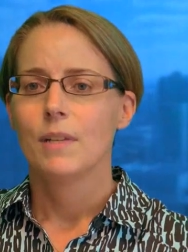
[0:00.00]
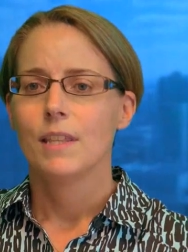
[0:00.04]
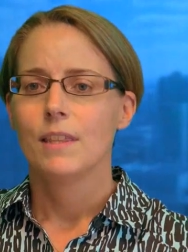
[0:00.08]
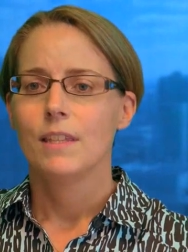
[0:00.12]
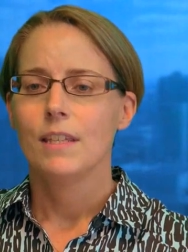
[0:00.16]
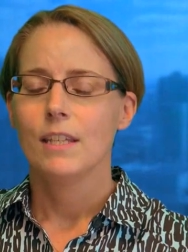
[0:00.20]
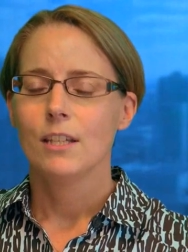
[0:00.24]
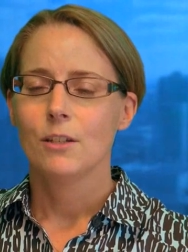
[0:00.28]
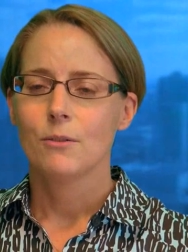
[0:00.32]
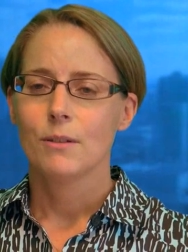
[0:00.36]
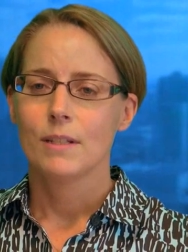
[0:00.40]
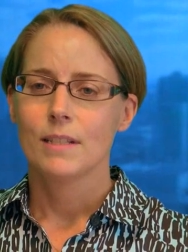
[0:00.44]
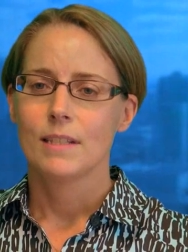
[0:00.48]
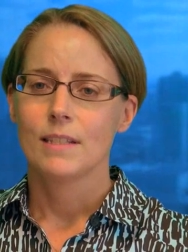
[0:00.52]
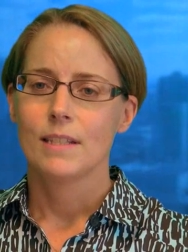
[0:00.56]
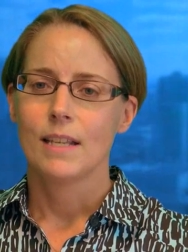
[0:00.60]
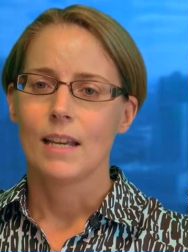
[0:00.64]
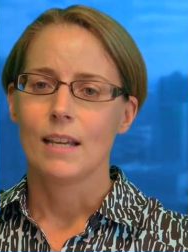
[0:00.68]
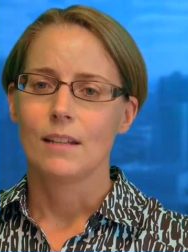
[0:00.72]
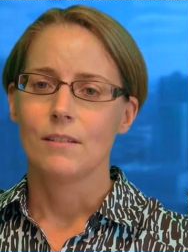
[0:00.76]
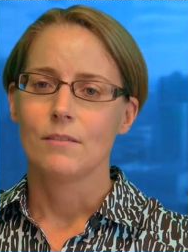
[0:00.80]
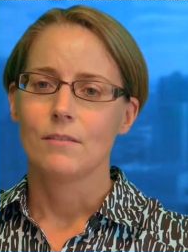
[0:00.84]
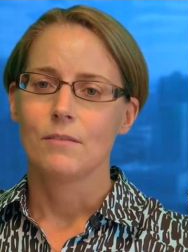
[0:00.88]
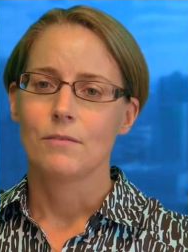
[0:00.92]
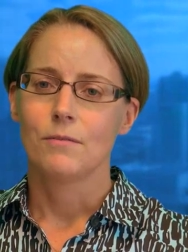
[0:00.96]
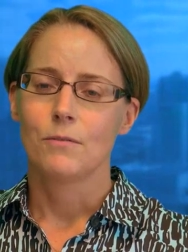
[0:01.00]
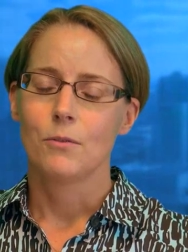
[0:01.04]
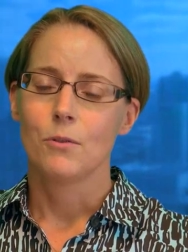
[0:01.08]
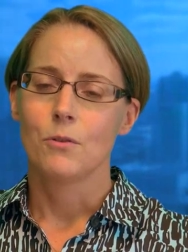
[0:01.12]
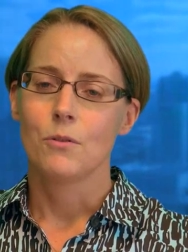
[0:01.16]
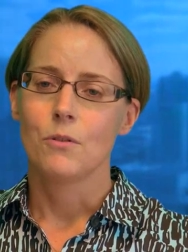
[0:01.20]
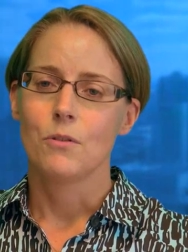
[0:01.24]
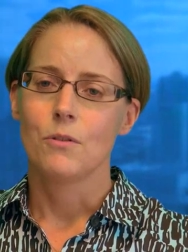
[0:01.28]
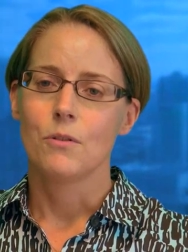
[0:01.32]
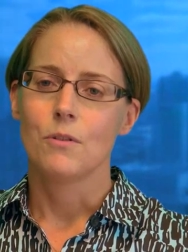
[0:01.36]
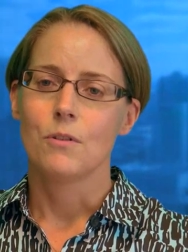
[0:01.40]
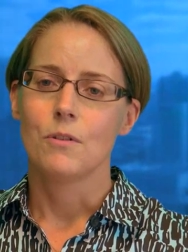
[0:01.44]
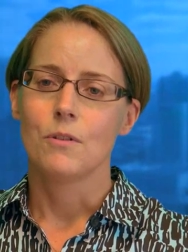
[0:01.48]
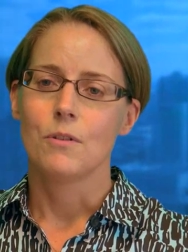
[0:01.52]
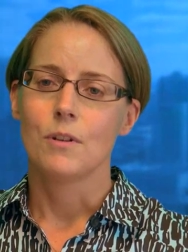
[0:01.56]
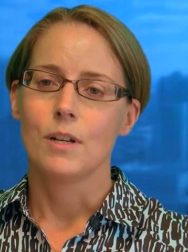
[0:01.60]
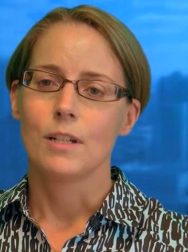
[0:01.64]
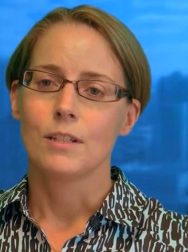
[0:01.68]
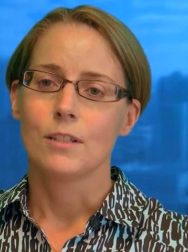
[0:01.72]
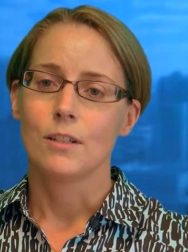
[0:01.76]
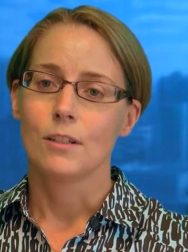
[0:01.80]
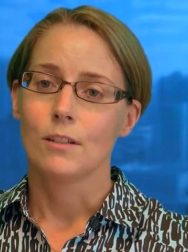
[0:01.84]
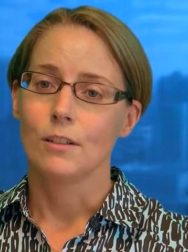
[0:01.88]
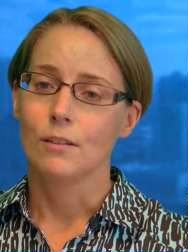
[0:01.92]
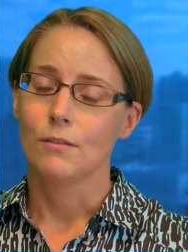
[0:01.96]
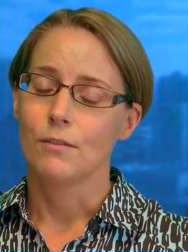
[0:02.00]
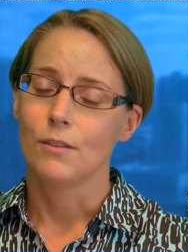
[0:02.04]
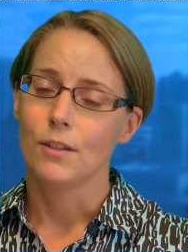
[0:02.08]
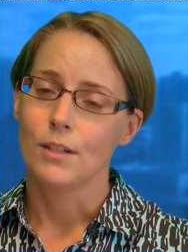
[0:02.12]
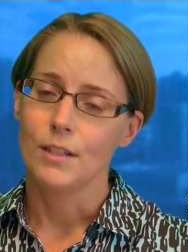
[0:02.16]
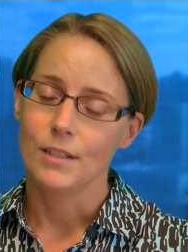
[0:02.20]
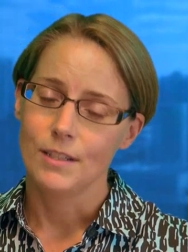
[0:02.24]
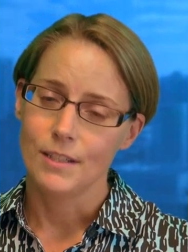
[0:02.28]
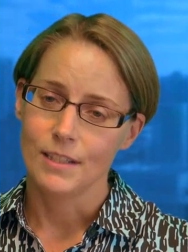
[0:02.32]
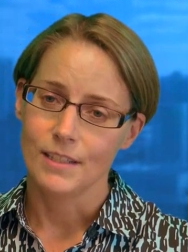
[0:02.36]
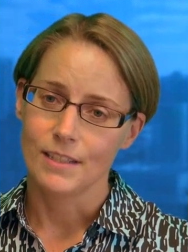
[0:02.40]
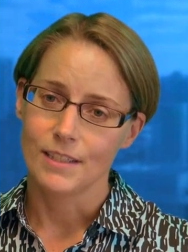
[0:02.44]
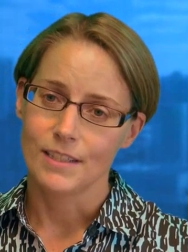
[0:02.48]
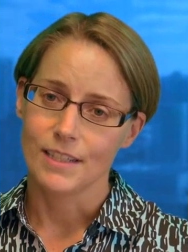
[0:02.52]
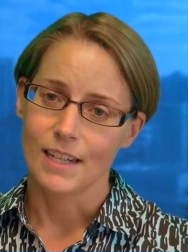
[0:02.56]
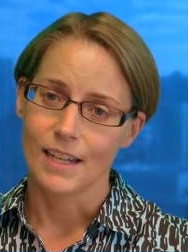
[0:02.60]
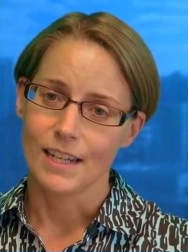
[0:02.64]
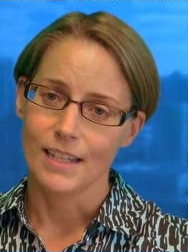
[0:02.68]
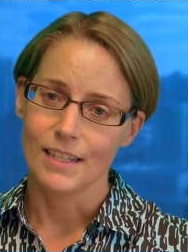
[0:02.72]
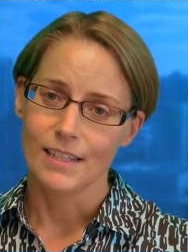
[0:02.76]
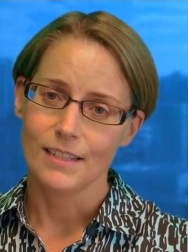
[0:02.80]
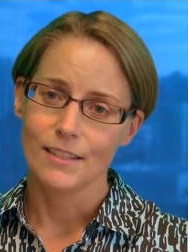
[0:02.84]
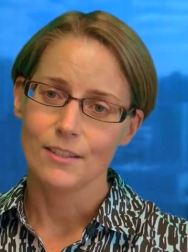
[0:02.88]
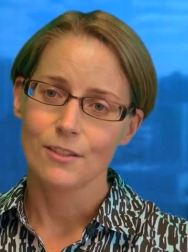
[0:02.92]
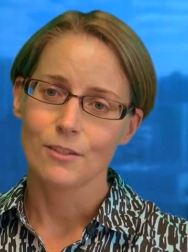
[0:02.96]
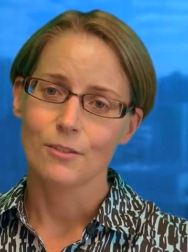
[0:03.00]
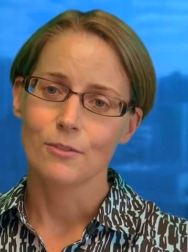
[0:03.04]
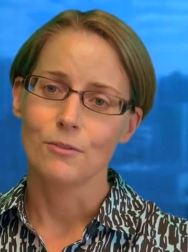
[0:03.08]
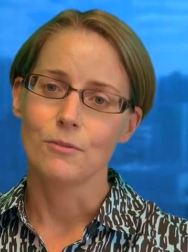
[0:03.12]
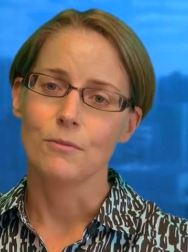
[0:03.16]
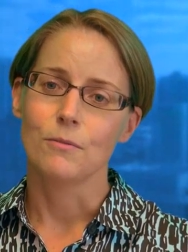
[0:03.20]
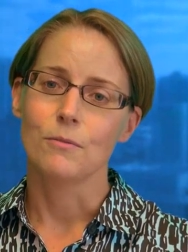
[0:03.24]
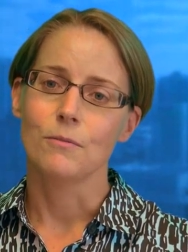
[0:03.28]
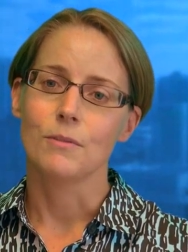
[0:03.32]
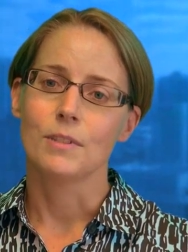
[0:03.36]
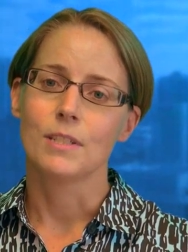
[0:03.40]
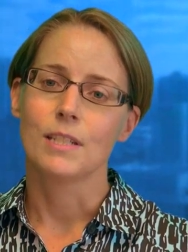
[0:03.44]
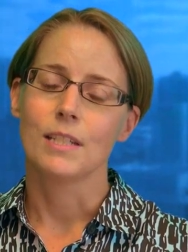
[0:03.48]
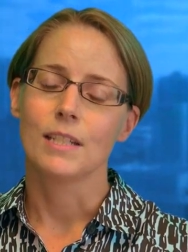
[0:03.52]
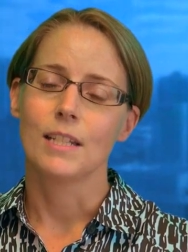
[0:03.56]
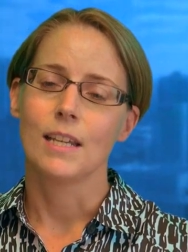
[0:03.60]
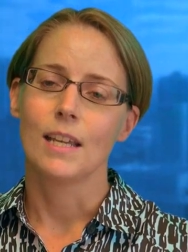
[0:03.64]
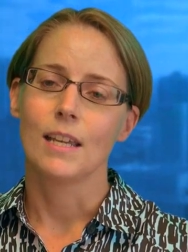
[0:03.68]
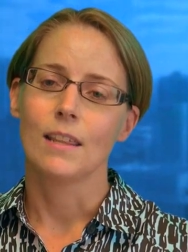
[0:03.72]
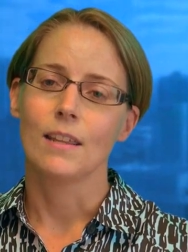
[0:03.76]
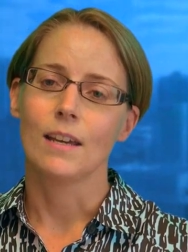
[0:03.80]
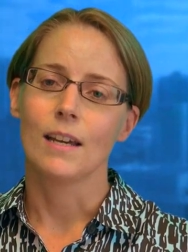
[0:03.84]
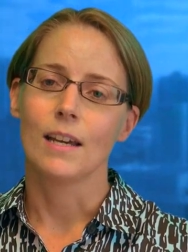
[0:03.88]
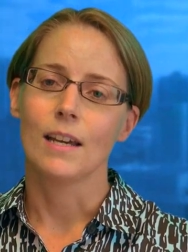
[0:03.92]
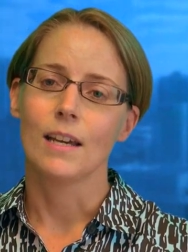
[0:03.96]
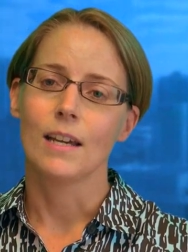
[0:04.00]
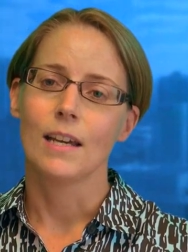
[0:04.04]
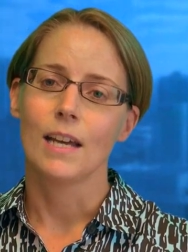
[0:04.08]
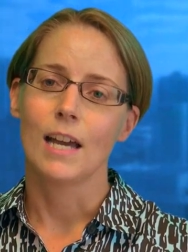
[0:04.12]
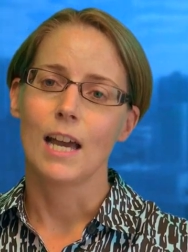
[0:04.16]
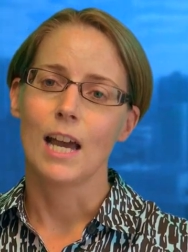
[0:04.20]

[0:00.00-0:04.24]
The inquest sat for a total of 36 days altogether,